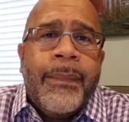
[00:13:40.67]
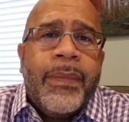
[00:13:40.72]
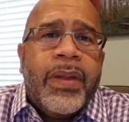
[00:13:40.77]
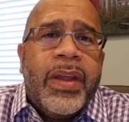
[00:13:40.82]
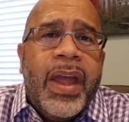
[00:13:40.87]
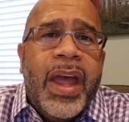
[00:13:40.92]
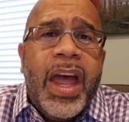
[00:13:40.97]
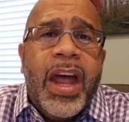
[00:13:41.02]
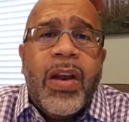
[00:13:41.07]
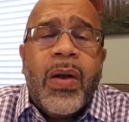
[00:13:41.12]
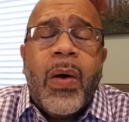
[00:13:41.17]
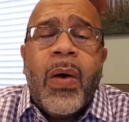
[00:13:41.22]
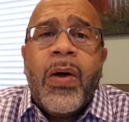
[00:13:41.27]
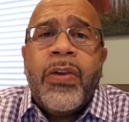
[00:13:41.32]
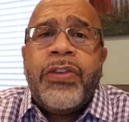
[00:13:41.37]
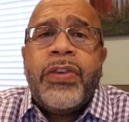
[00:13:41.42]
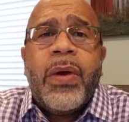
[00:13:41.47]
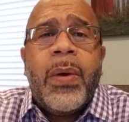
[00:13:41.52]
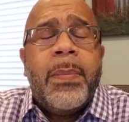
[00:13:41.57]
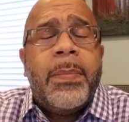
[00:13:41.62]
And
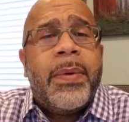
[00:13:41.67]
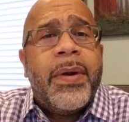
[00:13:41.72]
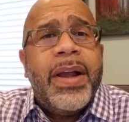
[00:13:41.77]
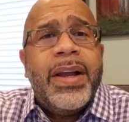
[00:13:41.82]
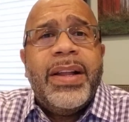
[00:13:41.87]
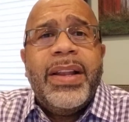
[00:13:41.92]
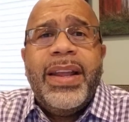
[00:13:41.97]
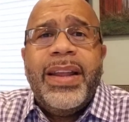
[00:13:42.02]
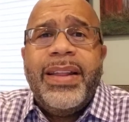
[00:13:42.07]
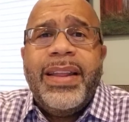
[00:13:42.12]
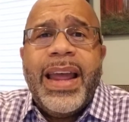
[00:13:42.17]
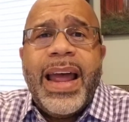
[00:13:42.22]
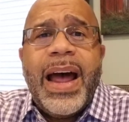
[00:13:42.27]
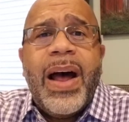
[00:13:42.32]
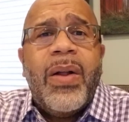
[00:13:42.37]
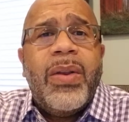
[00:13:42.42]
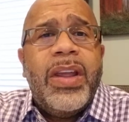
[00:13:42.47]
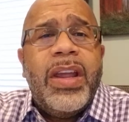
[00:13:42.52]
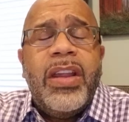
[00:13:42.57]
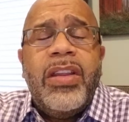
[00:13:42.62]
also breaking it
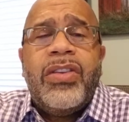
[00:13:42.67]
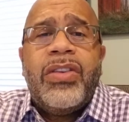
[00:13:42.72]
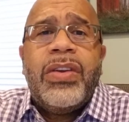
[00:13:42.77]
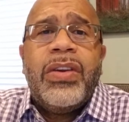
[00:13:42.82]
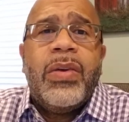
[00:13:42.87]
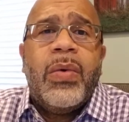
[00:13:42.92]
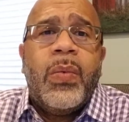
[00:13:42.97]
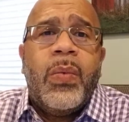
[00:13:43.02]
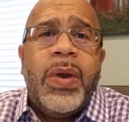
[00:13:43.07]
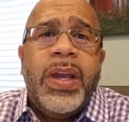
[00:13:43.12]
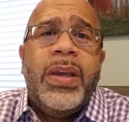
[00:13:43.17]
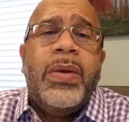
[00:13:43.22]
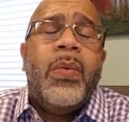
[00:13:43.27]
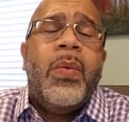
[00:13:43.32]
down into week.